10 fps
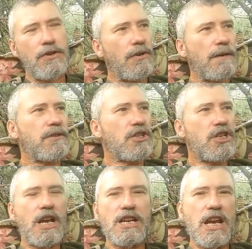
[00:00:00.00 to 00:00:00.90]
You don't have to
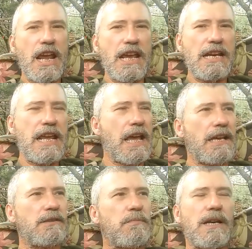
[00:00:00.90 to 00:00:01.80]
change any
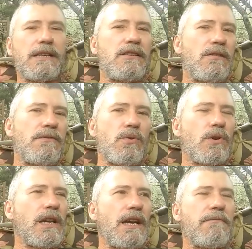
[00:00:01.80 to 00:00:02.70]
aspect of
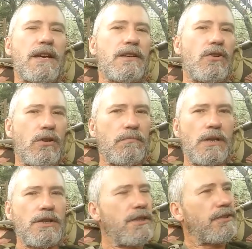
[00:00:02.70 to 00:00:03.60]
your life at all.
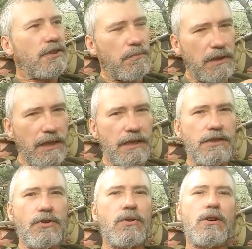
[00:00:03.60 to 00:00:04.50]
Just simply
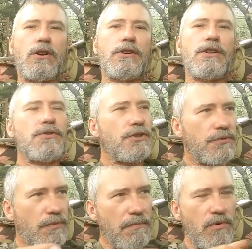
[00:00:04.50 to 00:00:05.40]
in your heart, you
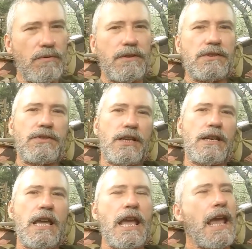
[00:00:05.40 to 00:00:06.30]
just remove
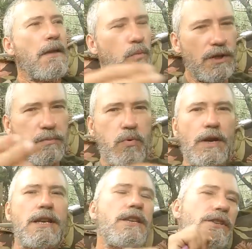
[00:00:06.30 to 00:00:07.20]
consent, at which
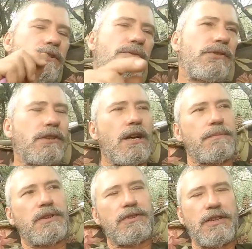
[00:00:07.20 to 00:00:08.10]
point you
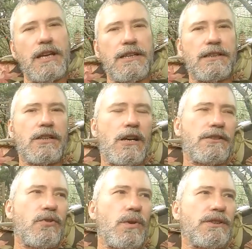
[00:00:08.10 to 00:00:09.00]
stop sustaining the
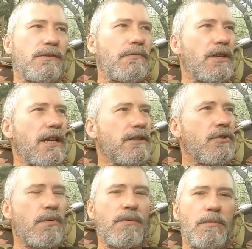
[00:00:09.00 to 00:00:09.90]
consequences for that
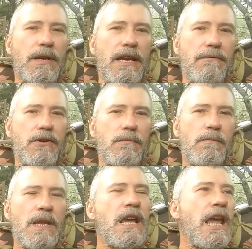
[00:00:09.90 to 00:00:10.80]
criminal behavior.
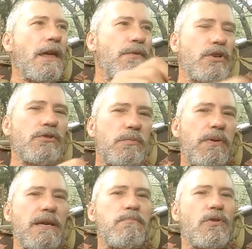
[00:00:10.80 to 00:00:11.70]
And those
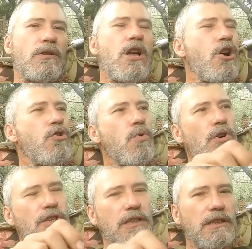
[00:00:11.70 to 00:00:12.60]
people who
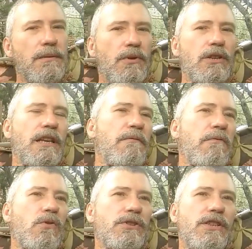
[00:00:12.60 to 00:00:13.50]
are deliberately
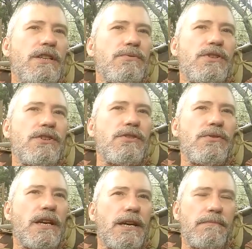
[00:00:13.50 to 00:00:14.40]
forcing you to
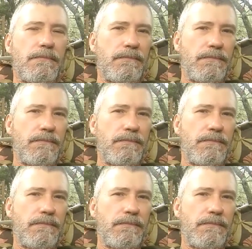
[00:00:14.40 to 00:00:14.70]
do that,